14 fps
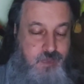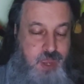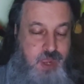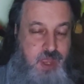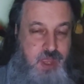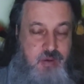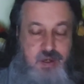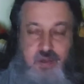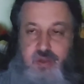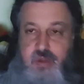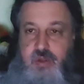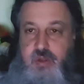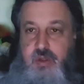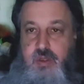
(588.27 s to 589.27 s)
I think there's
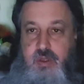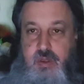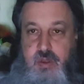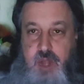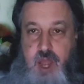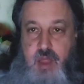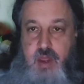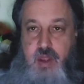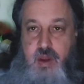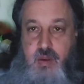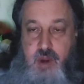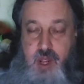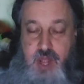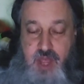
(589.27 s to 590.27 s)
other
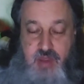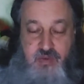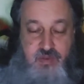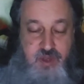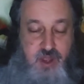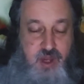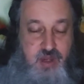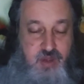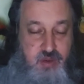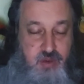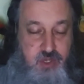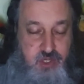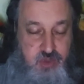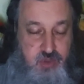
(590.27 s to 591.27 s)
vlogs
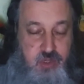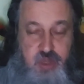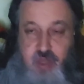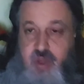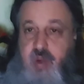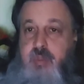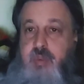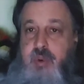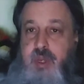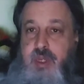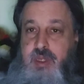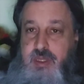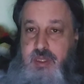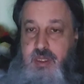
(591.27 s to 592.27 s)
only show you the good
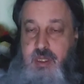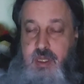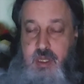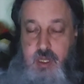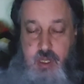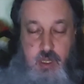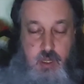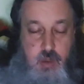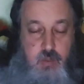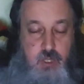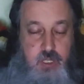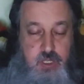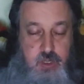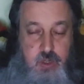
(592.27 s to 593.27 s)
points.
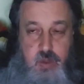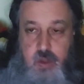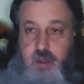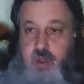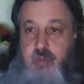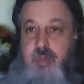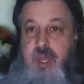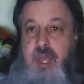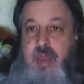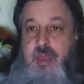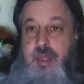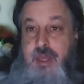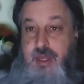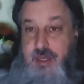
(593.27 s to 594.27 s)
We show the good,
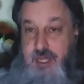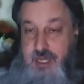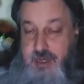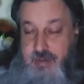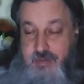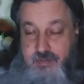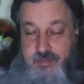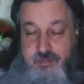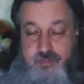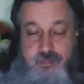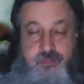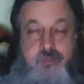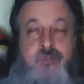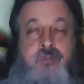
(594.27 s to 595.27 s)
bad, and the ugly.
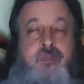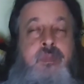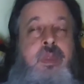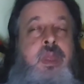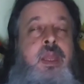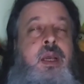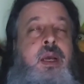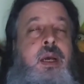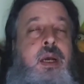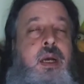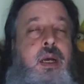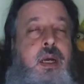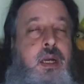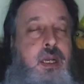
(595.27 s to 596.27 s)

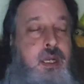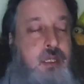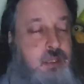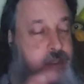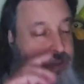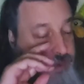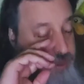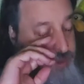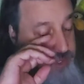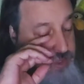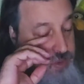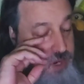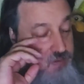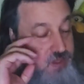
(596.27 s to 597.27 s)
So we
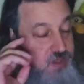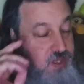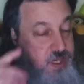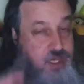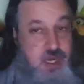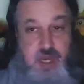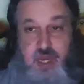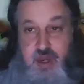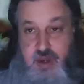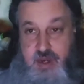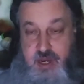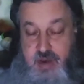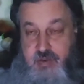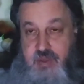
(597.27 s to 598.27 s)
show everything
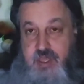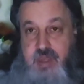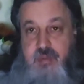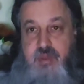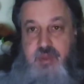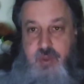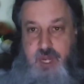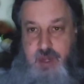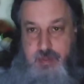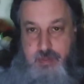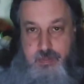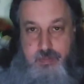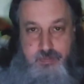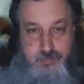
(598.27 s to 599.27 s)
and everything in
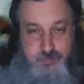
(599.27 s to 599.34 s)
between